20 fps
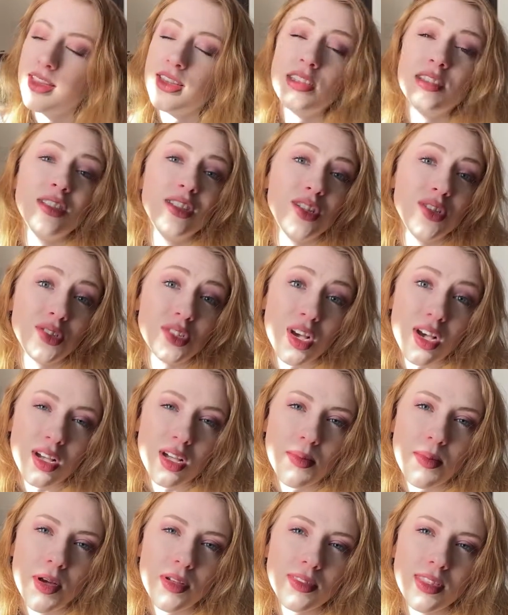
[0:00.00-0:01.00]
to talk
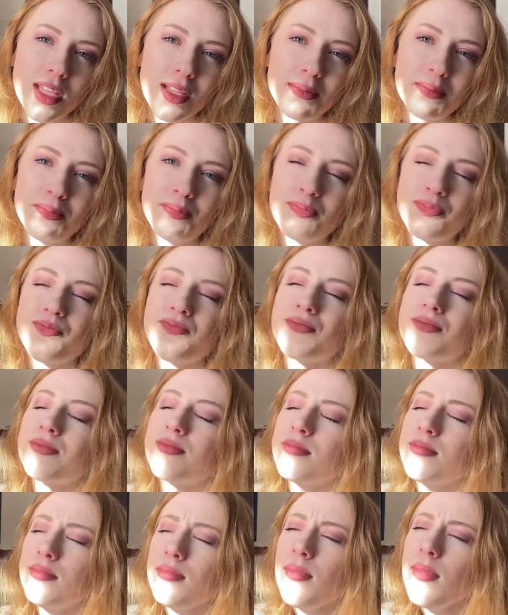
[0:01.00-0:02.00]
about them.
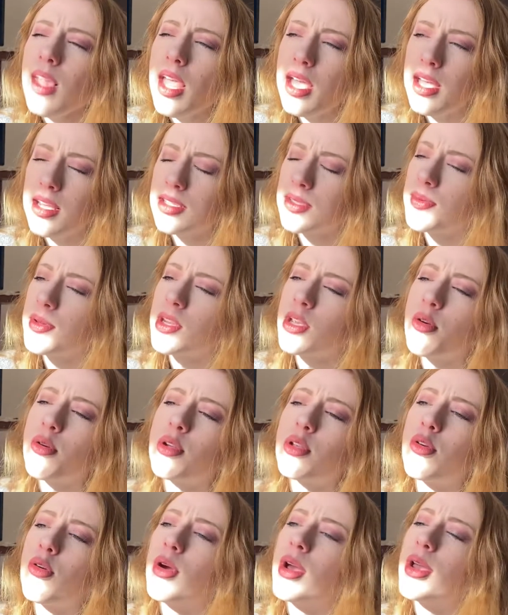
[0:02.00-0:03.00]
I just want to go on a
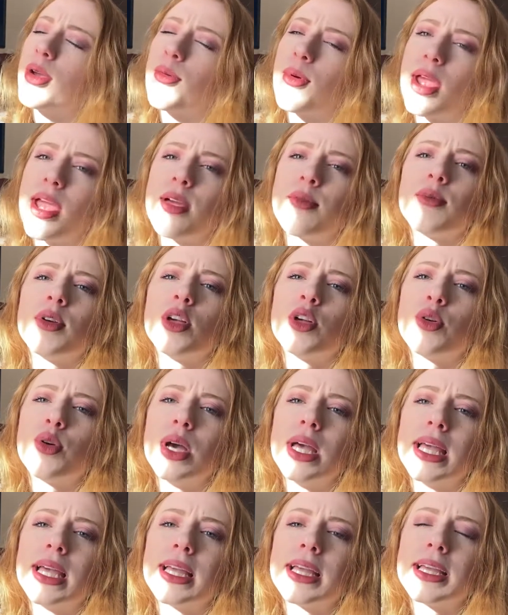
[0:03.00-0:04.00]
quick rant real
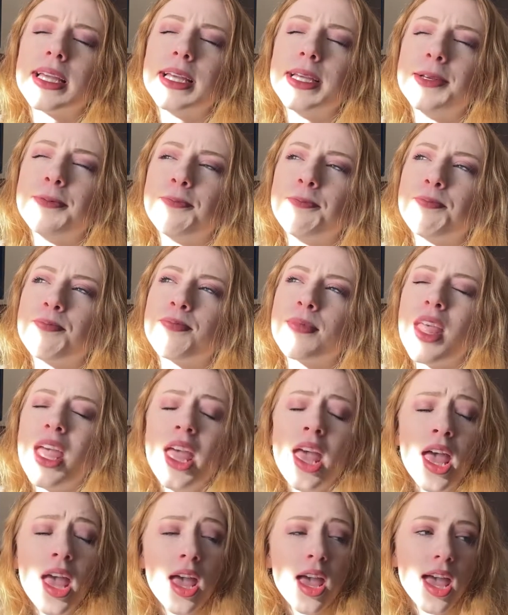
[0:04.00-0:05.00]
quick.
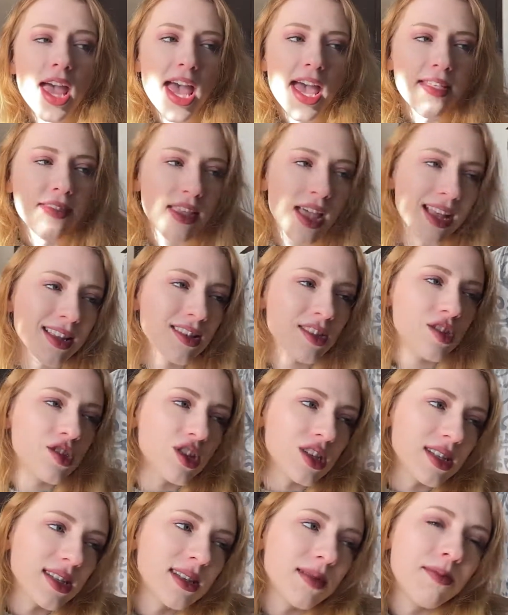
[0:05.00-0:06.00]
And that's
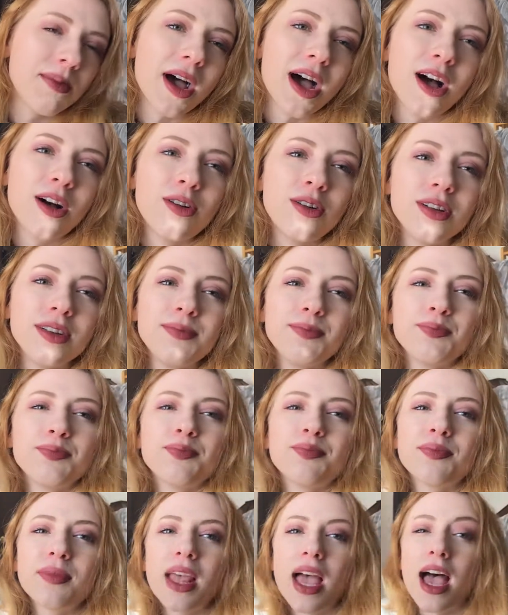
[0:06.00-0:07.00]
just about,
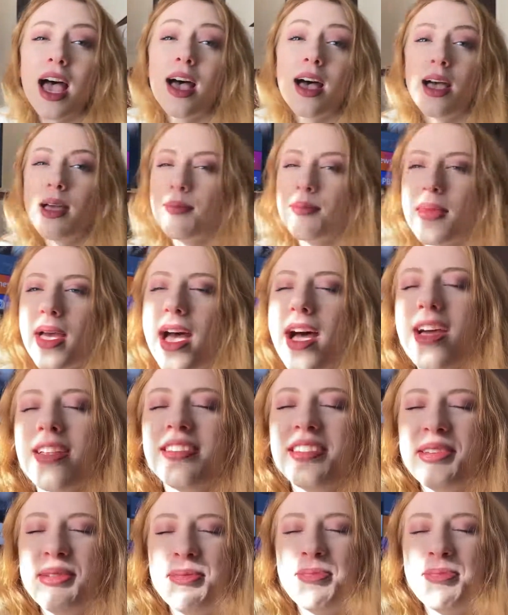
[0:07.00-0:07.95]
I'm mad.